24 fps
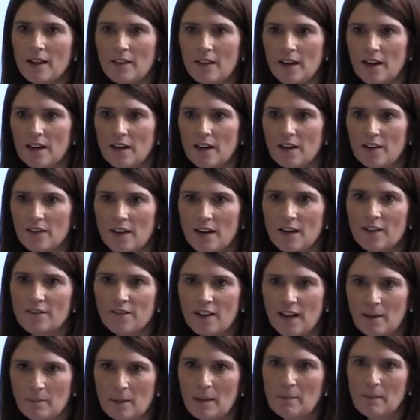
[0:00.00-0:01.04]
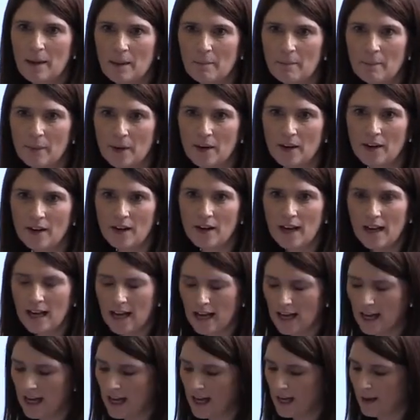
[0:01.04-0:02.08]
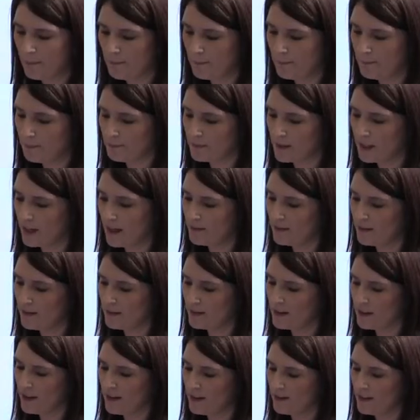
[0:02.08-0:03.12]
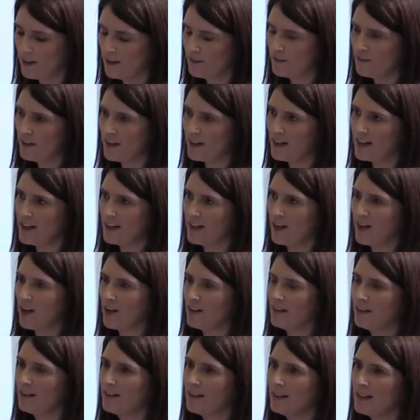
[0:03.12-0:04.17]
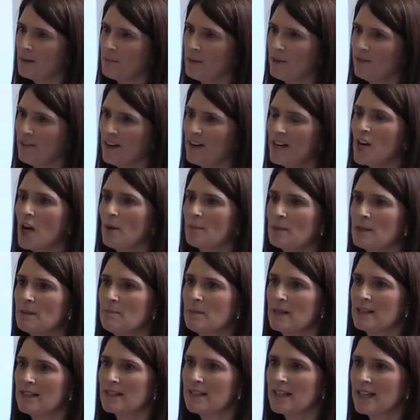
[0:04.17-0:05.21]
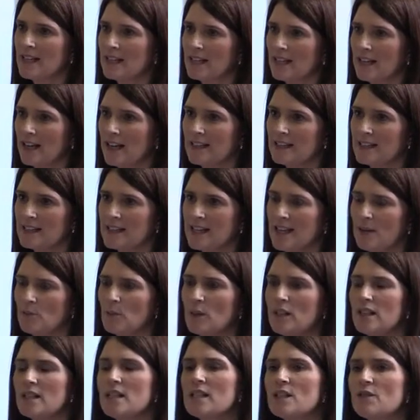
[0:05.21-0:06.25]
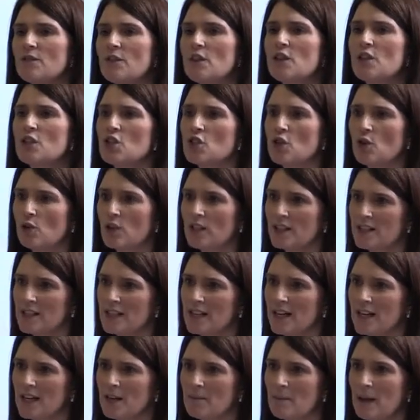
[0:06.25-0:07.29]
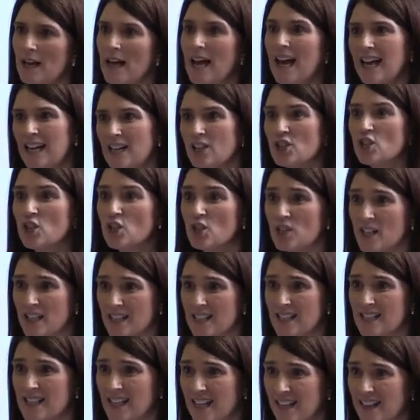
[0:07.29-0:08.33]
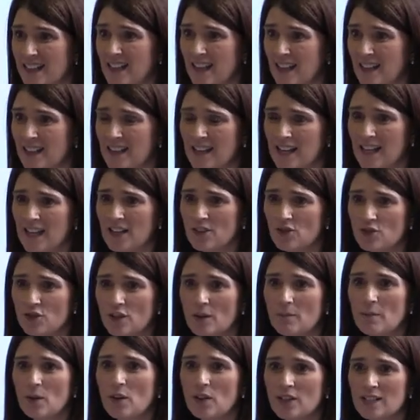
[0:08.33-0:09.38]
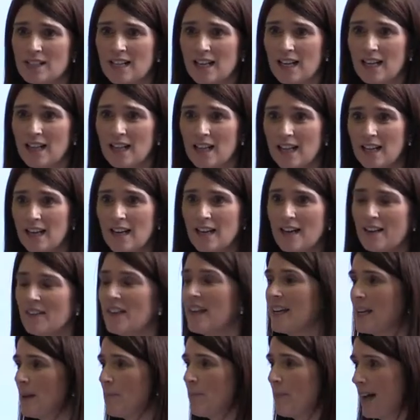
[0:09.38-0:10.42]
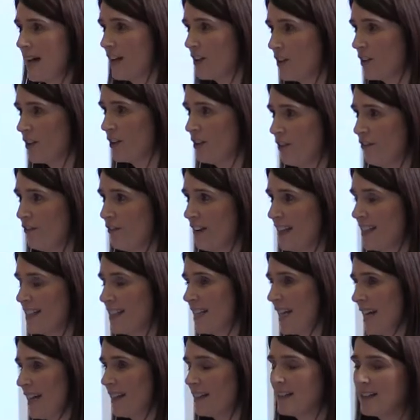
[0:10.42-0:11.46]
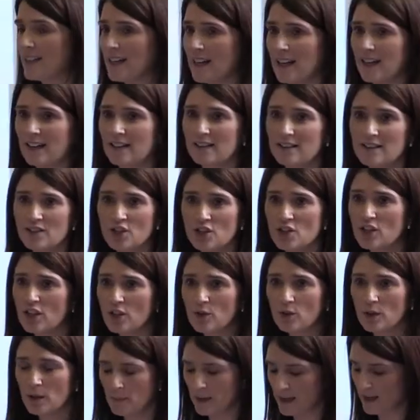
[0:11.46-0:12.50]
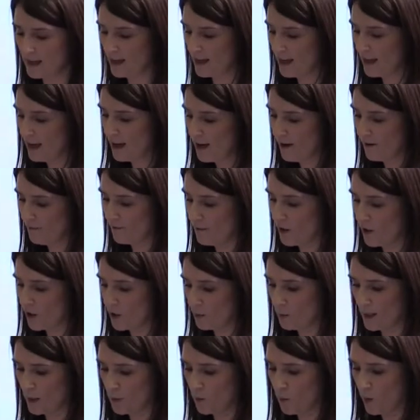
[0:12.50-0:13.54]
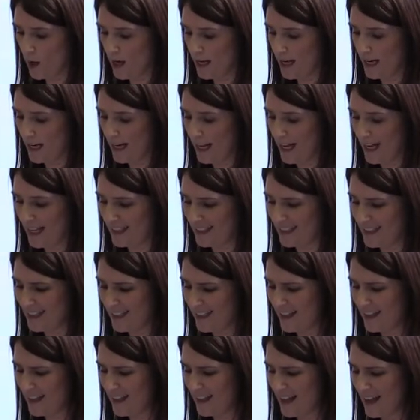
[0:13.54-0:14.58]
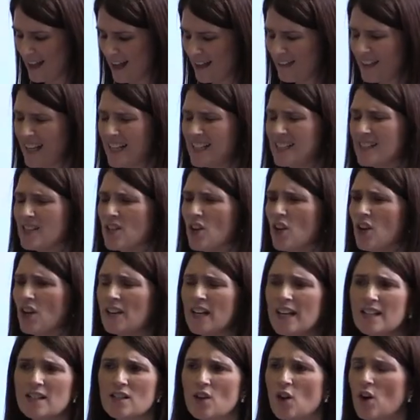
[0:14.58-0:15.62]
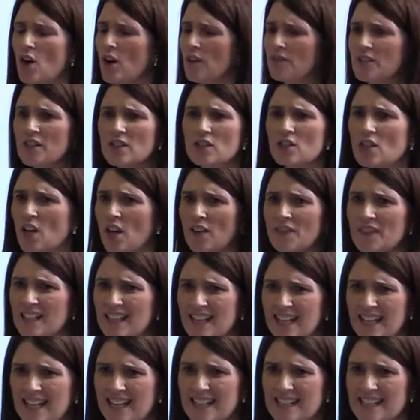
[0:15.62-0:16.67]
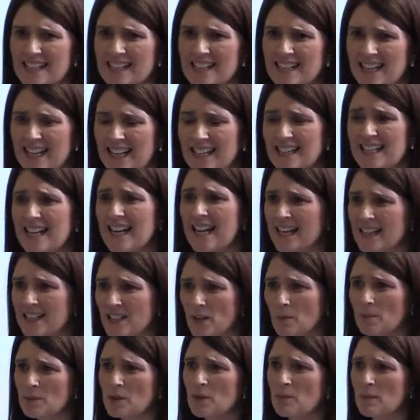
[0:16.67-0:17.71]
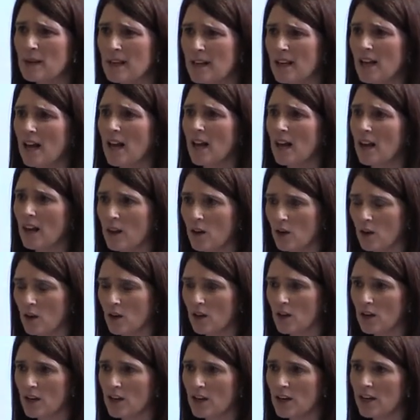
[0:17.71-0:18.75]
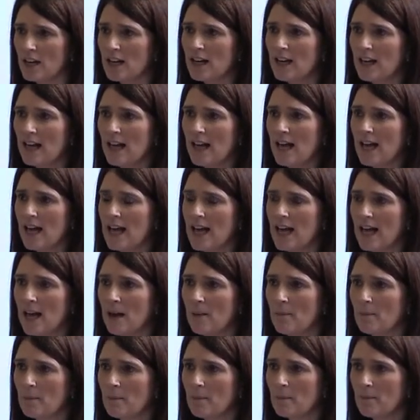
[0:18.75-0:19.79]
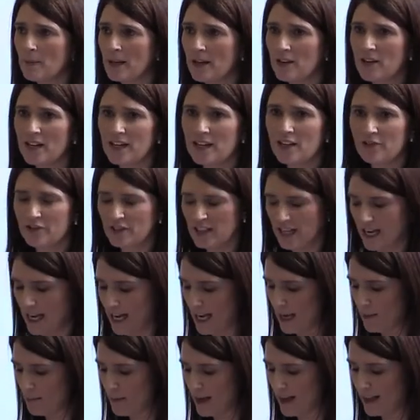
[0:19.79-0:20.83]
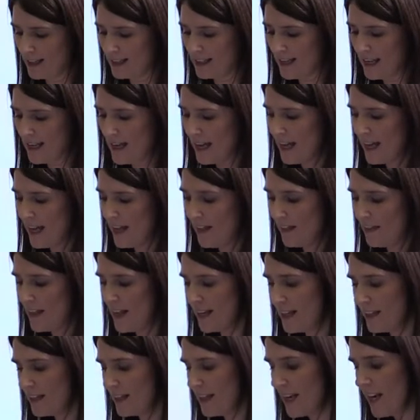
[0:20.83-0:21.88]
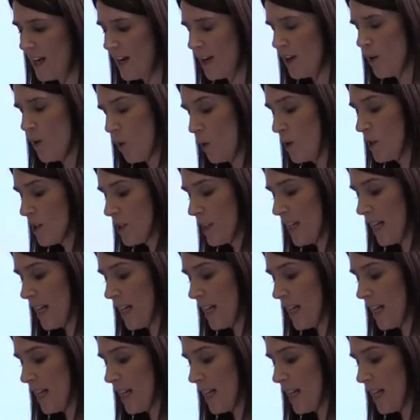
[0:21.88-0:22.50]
their family member. They can be very optimistic and saying, well, this is for the short term. I'll do this in the interim until they get back on their feet, and sure, it'll only be for a wee while. And that's often not the case. It ends up to be a longer period of time. And then older